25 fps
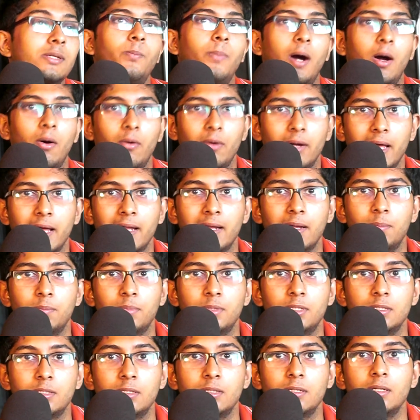a power
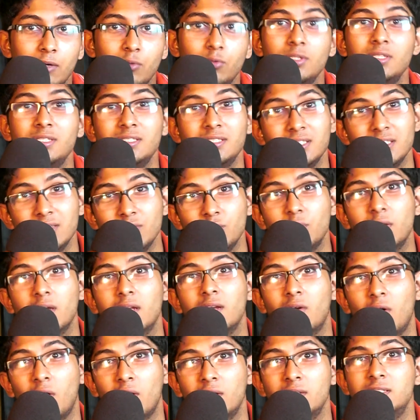adapter, which you
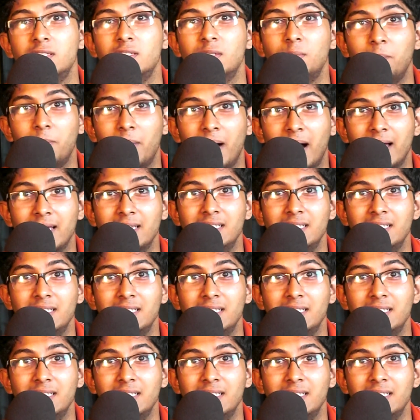can also buy